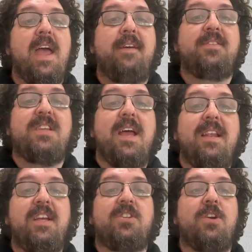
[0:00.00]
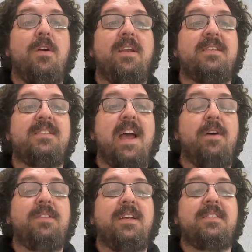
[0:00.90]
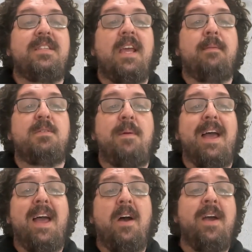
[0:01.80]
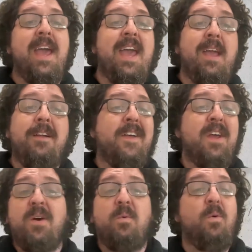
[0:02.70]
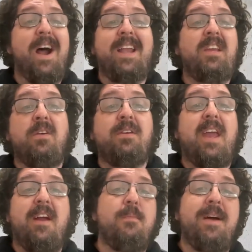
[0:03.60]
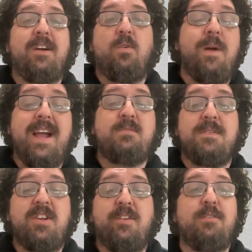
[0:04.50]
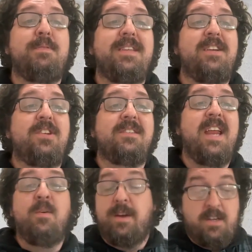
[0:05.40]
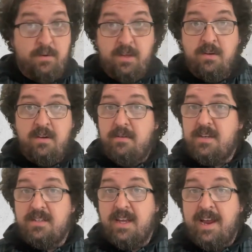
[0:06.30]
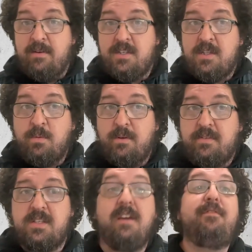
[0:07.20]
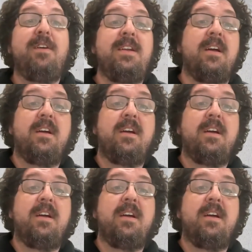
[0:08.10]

have suddenly started to sound these themes about how, hey, why do you care about crass material possessions anyway? Don't you know desire is the root of suffering?